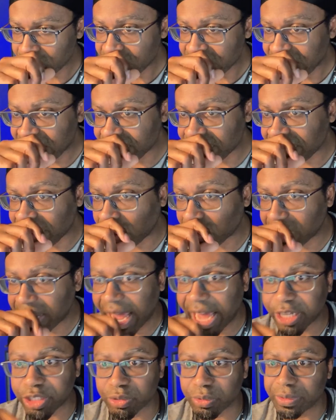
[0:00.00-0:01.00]
it felt
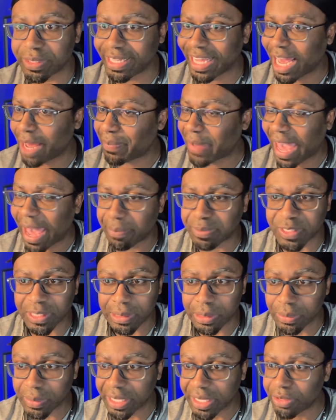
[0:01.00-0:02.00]
natural. Yep,
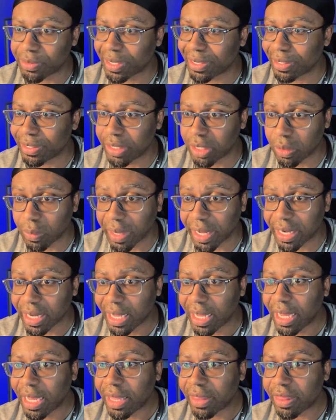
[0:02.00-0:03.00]
absolutely. You can do it.
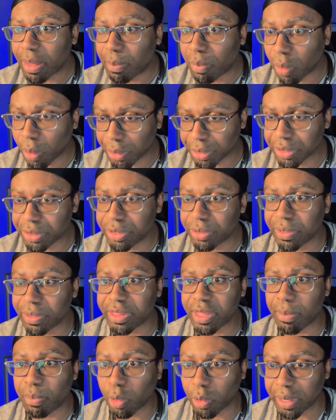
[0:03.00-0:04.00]
The more you do
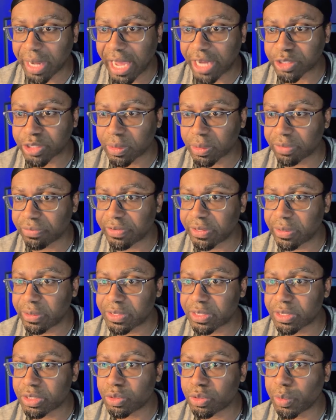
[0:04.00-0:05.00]
it, the more natural it
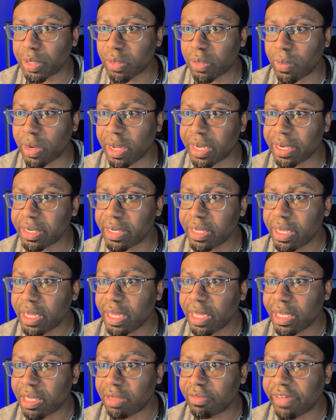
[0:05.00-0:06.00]
feels. 21
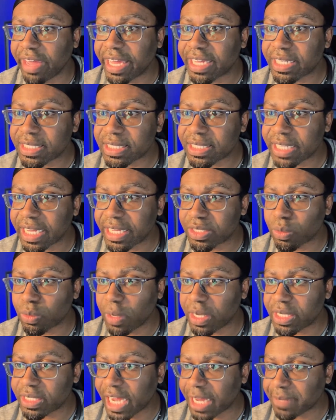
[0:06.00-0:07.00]
Leves says,
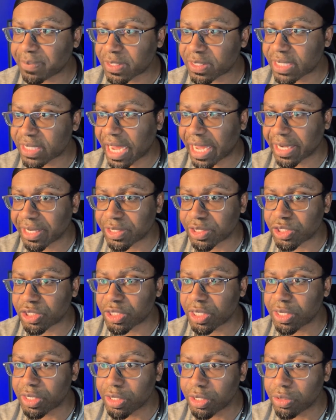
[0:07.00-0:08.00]
what types of signings
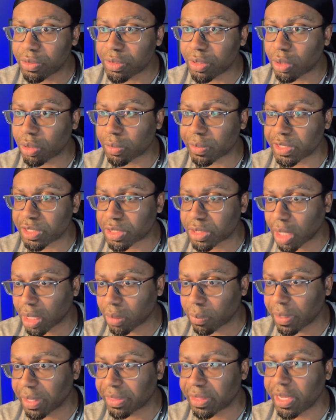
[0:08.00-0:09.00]
should new notaries start
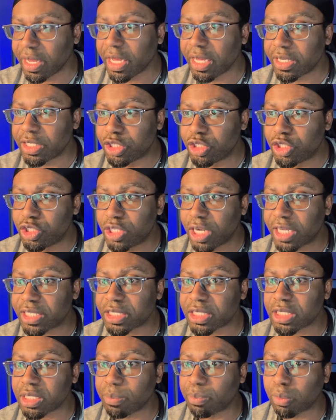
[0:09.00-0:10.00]
with
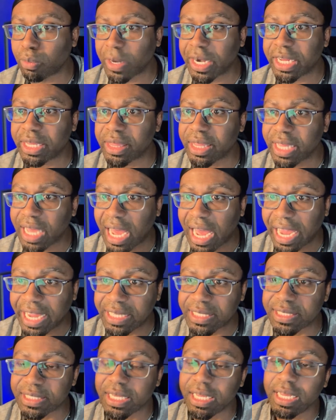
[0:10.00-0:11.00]
just to break the
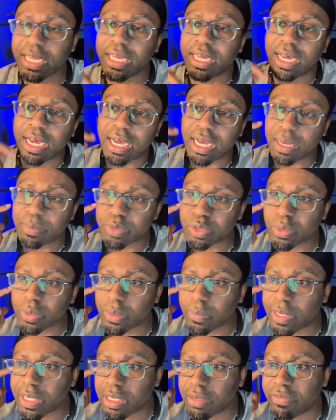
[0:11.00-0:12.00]
ice?
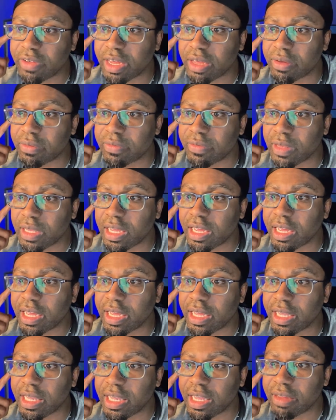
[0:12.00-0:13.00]
21
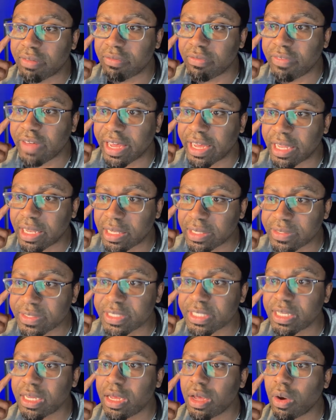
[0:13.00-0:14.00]

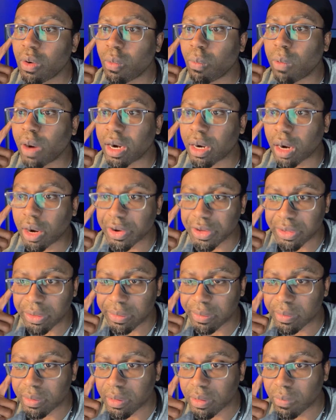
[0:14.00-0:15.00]
Levels, where are
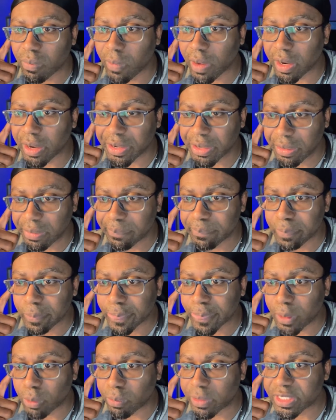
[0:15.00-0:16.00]
you? Where are you?
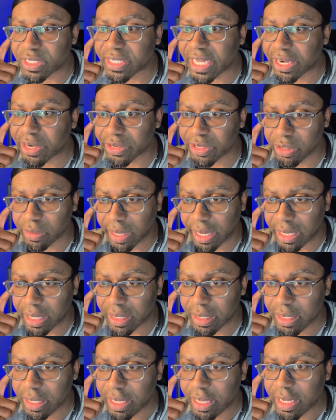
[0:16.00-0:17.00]
What state are you in?
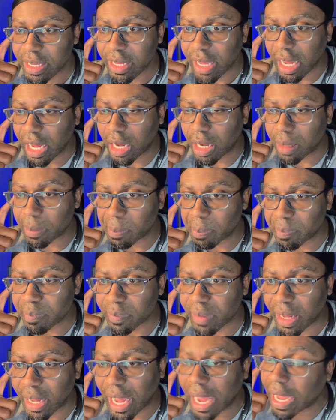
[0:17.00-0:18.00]

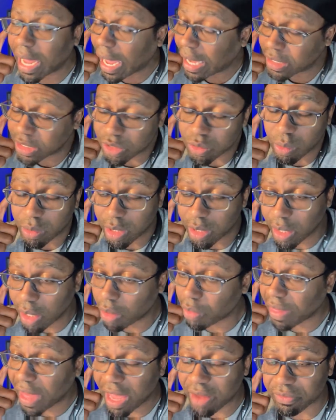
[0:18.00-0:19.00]
I just want to
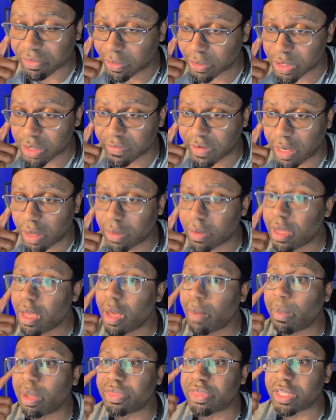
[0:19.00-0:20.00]
know that first of all.
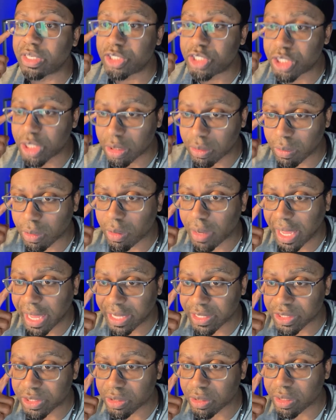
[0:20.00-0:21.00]
But the general
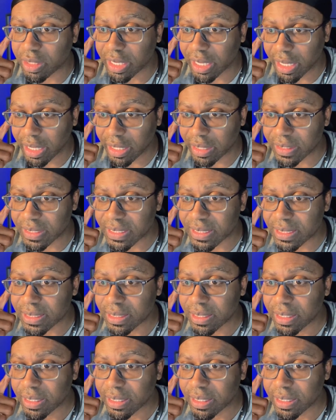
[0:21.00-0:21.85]
answer is